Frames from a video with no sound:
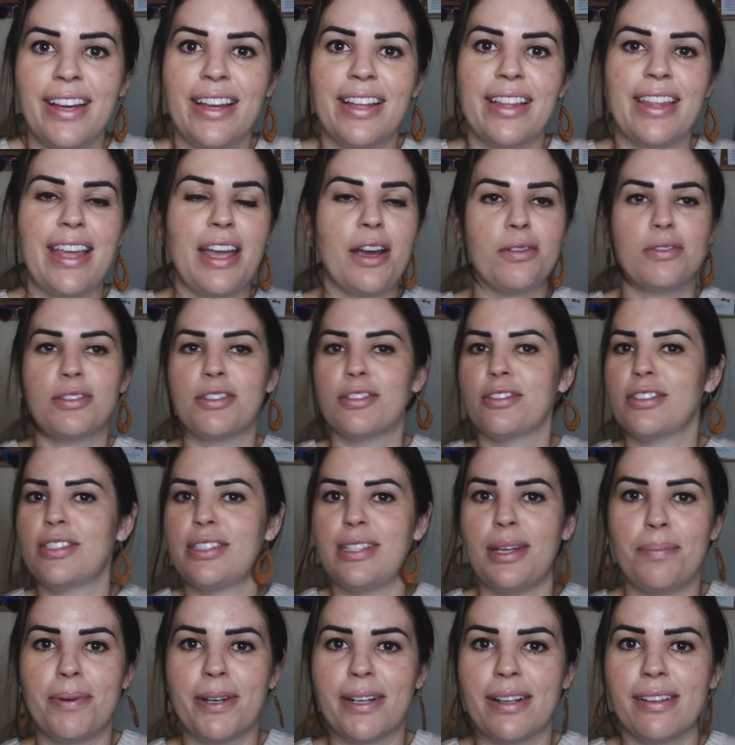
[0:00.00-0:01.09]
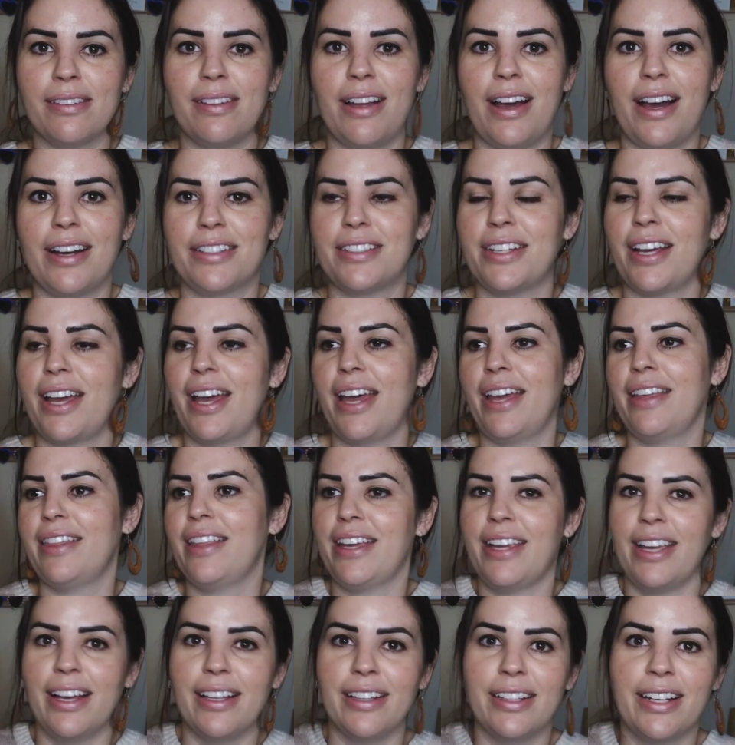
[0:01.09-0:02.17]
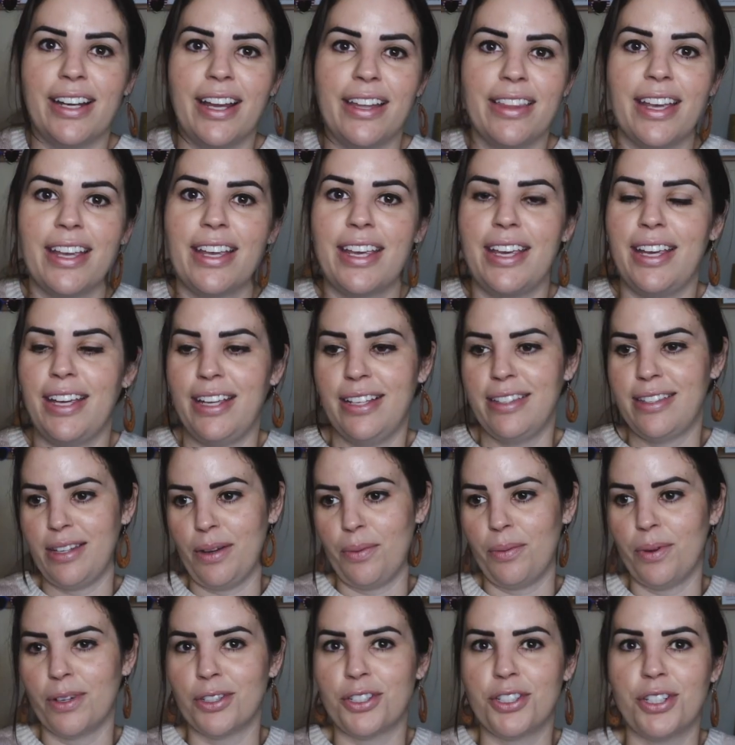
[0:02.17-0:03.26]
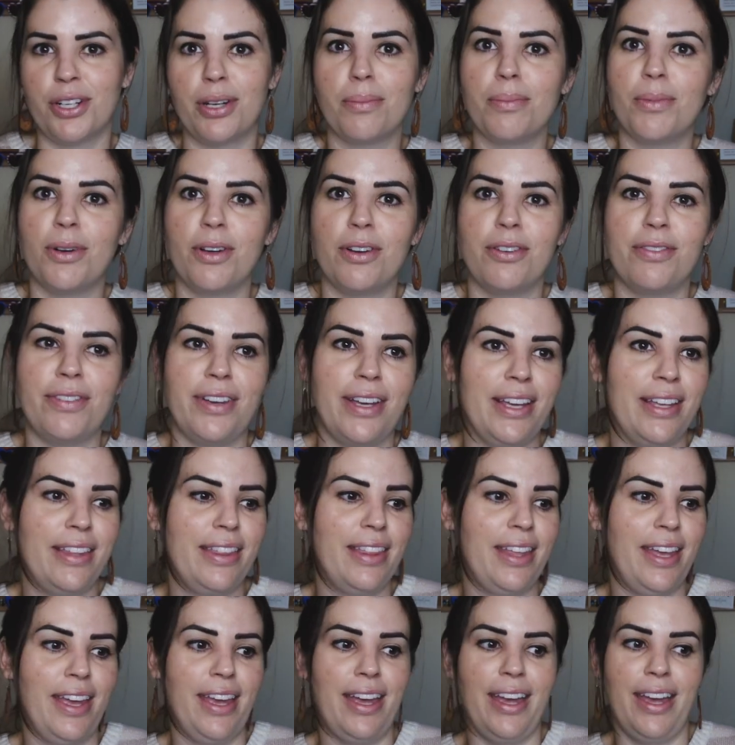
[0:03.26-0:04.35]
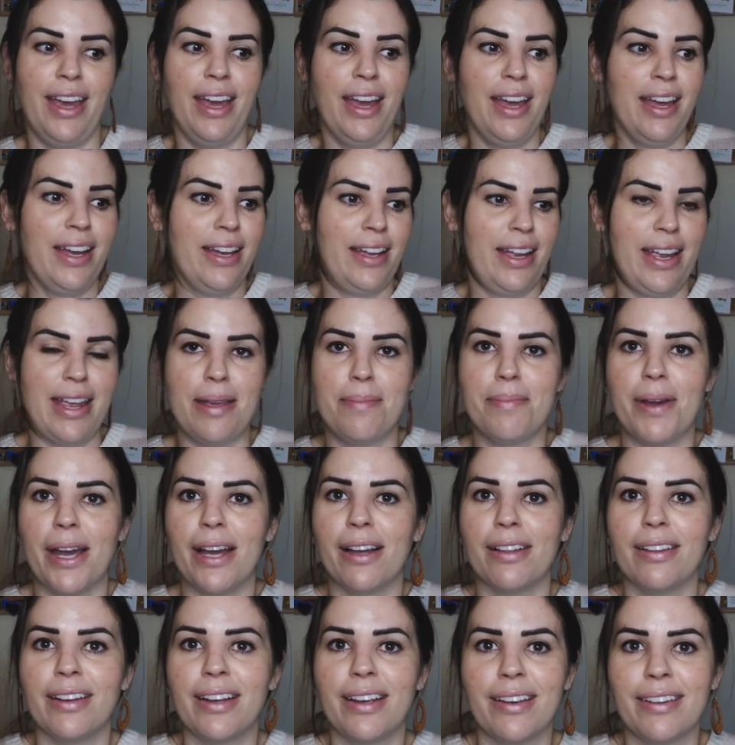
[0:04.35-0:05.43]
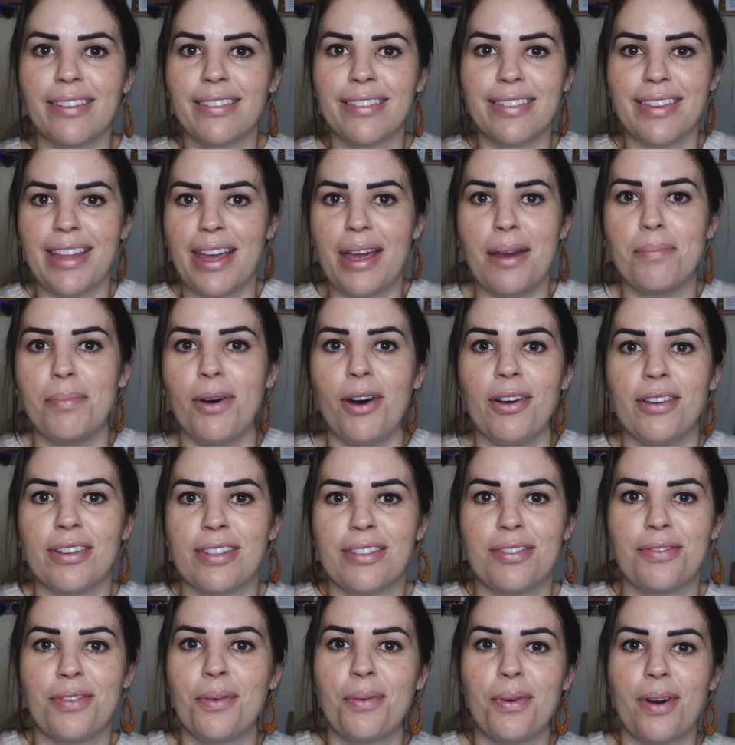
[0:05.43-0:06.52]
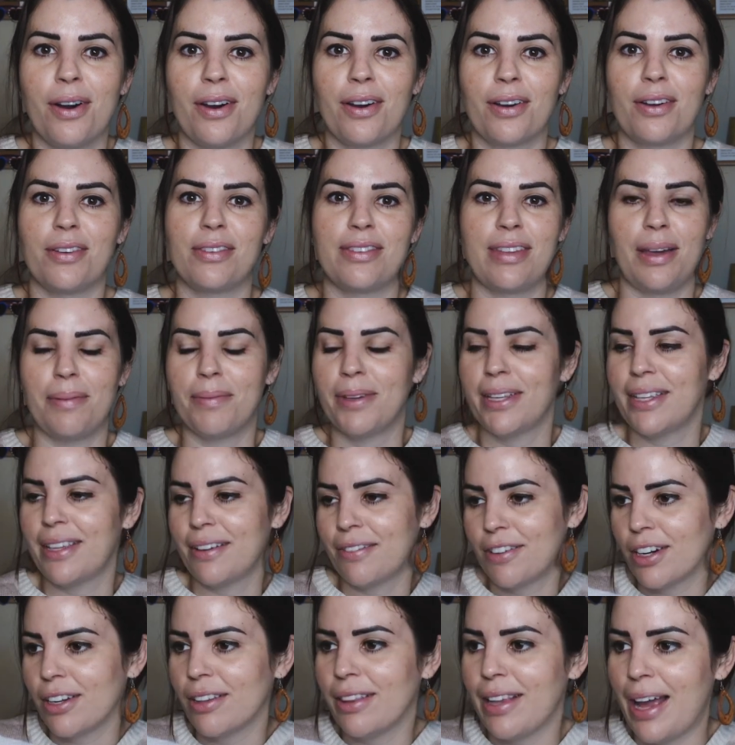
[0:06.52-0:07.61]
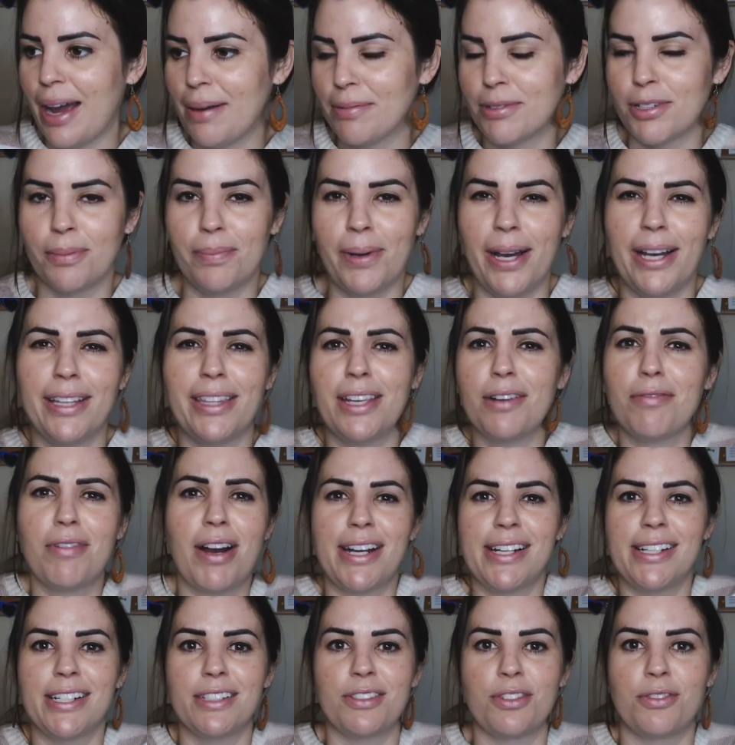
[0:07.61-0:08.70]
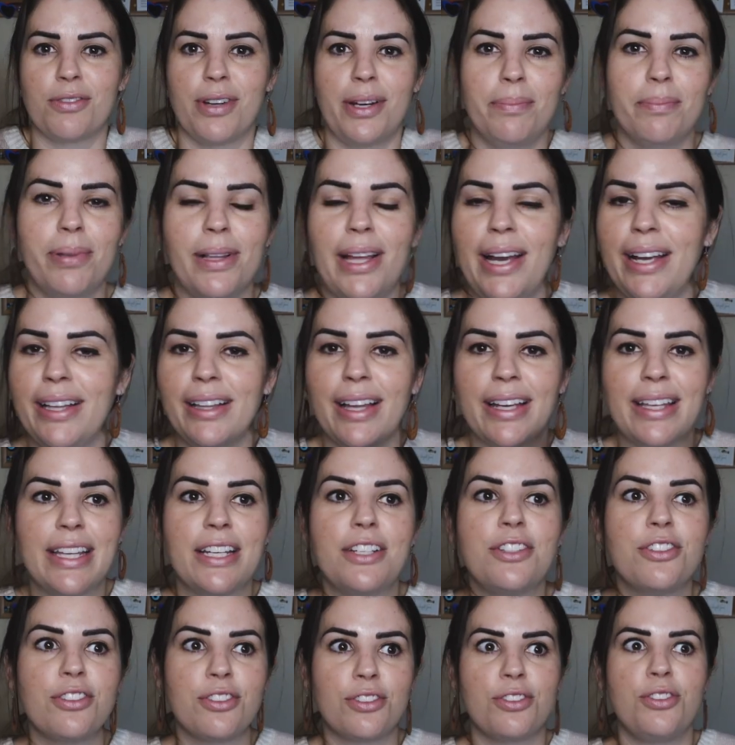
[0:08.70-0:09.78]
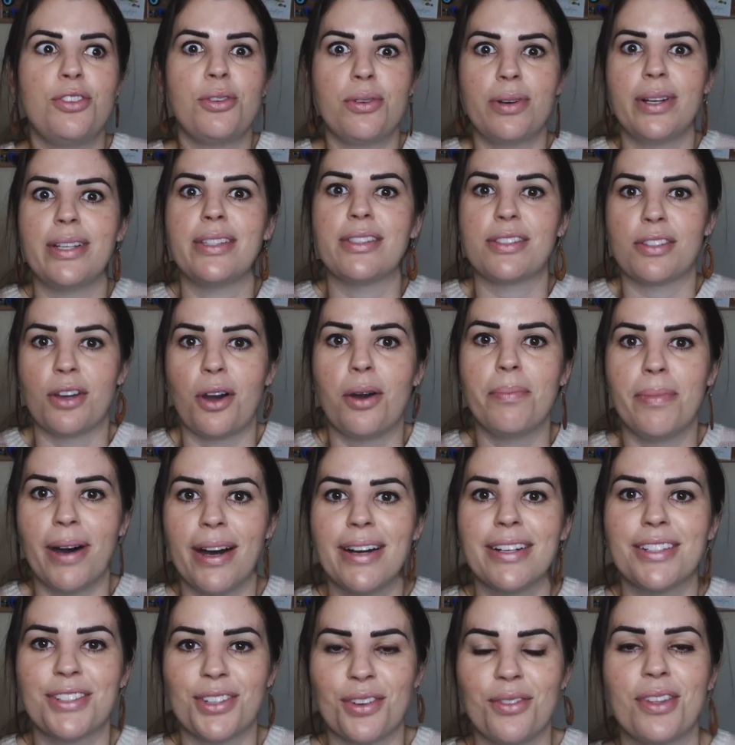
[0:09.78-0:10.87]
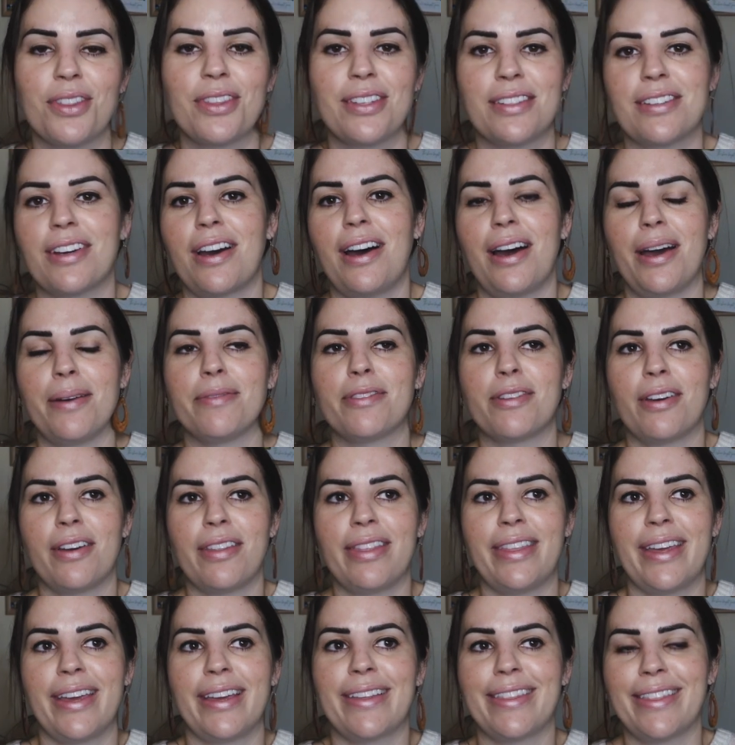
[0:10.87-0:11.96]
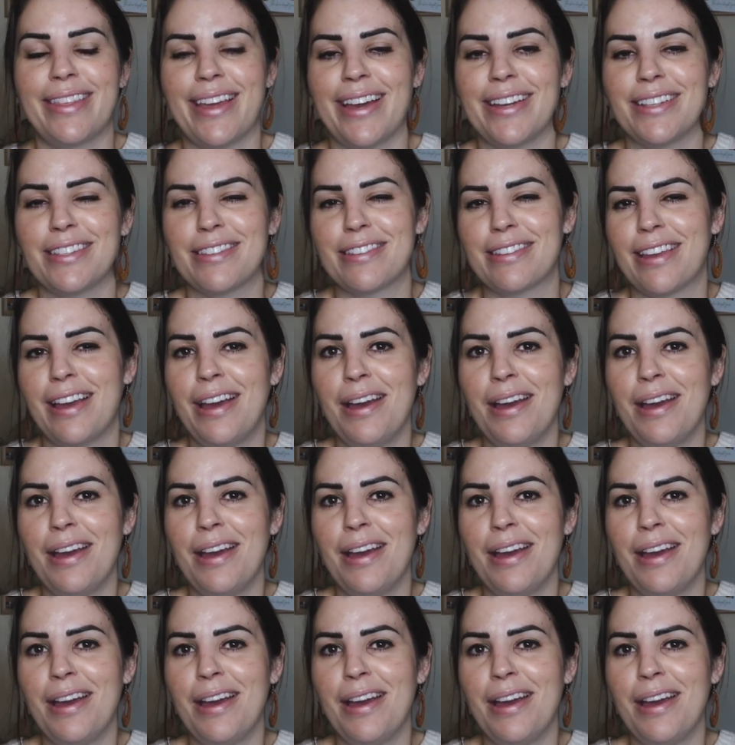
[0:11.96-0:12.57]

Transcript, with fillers: They're also sipping a latte. They're yelling at their kids. They're watching a movie. They're emailing their boss for work or something. They've got a laptop out. They're writing a screenplay. Like, they're just doing so much all the time. So I think that's